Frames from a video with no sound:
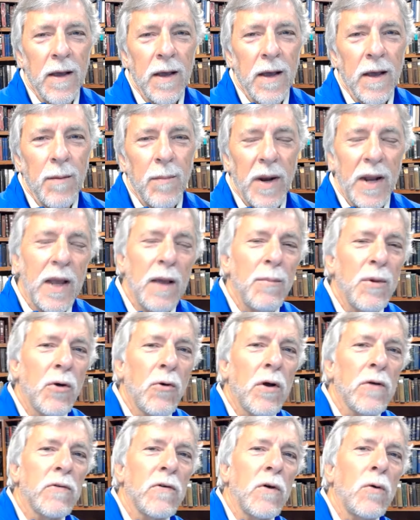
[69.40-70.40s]
But I came
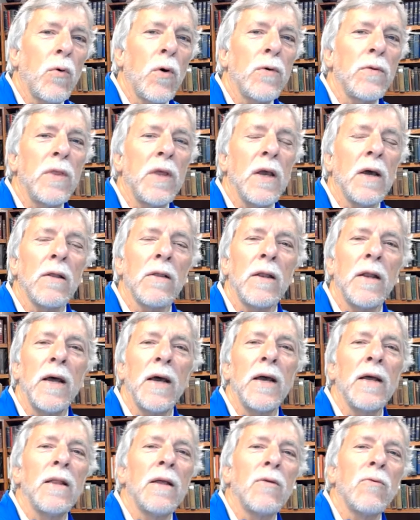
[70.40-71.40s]
across a quote the other
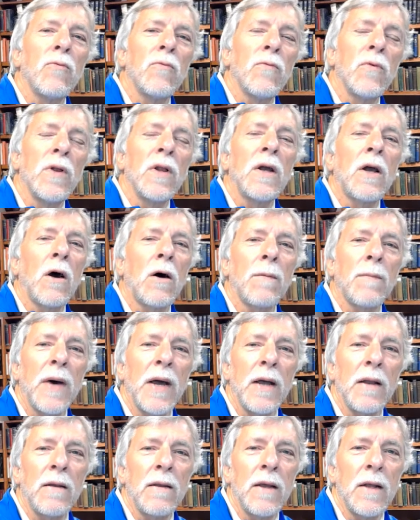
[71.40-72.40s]
day that really caught my
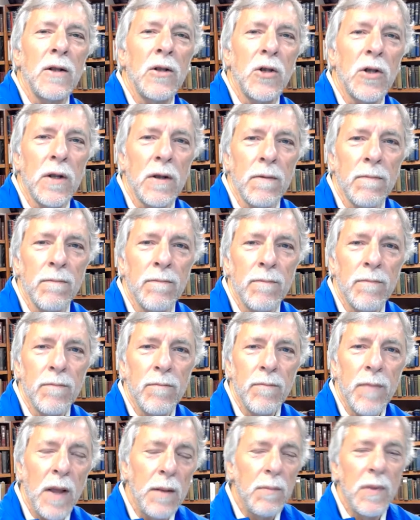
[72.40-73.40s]
attention,
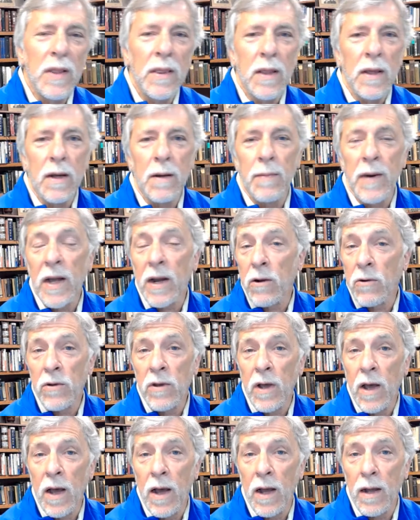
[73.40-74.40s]
made me think about our
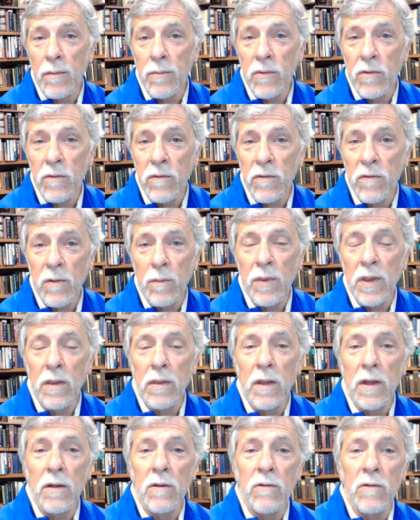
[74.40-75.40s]
times and some of the
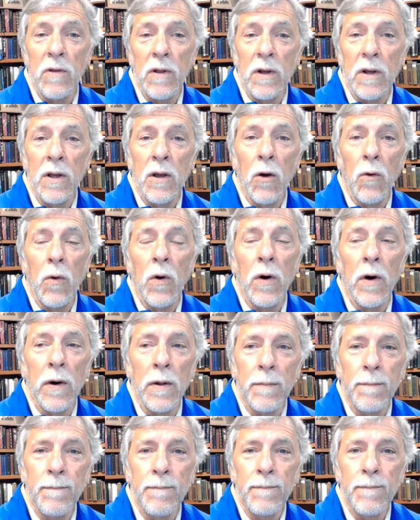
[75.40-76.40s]
things that go on.
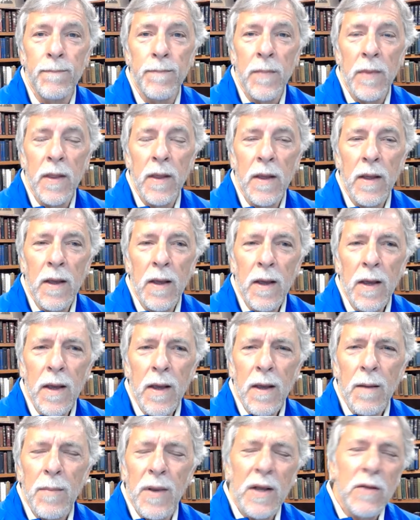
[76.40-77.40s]

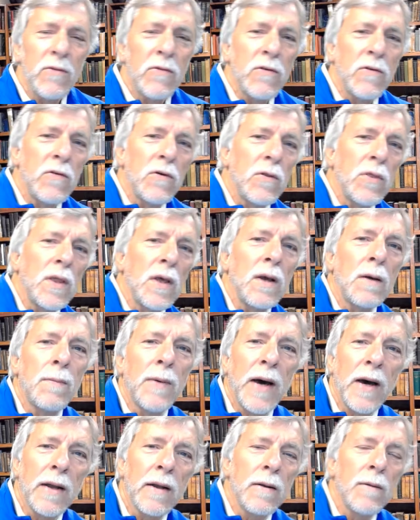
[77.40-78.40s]
Because as you think
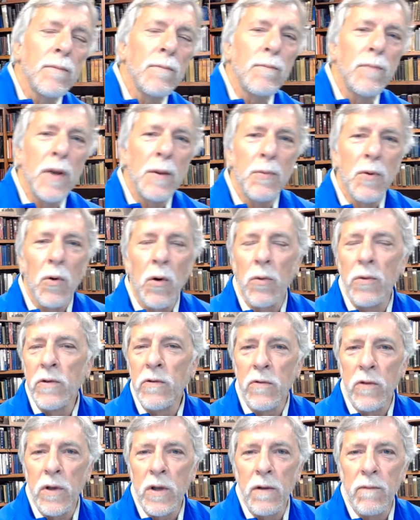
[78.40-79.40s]
about it, people are
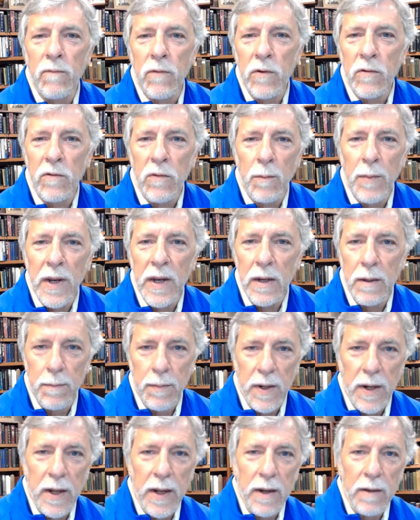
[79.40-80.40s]
always looking for somebody to
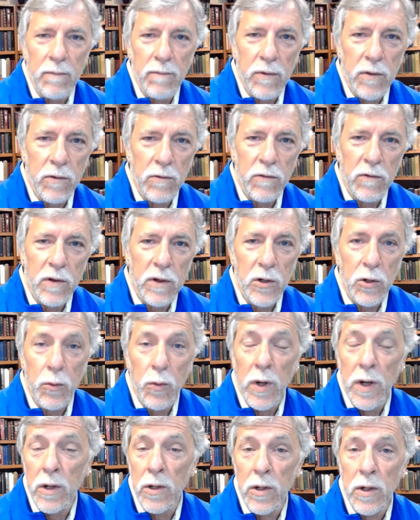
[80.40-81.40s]
blame for their
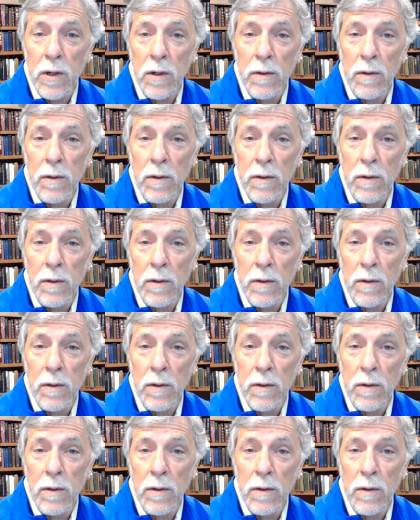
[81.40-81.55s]
situation.